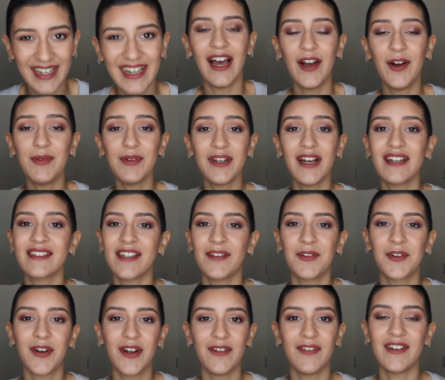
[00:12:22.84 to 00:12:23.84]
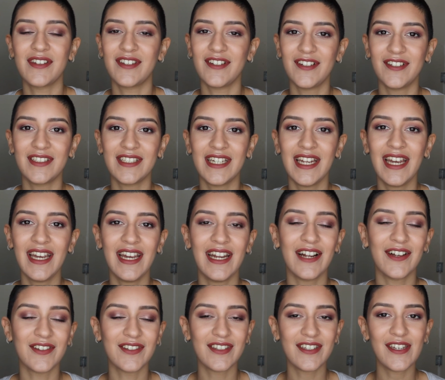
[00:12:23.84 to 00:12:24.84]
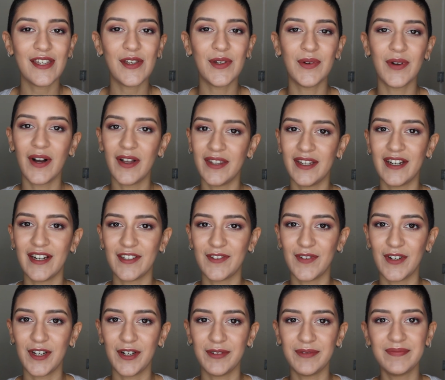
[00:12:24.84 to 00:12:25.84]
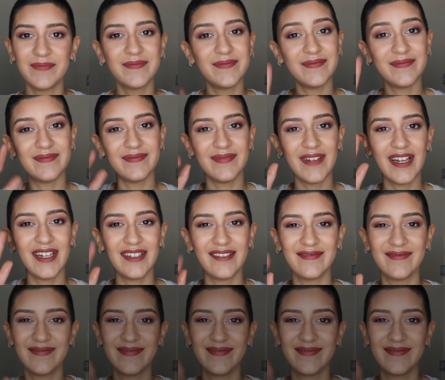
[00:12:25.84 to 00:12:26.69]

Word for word: I hope you guys have a great rest of your day, and I'll see you on the next video. Bye!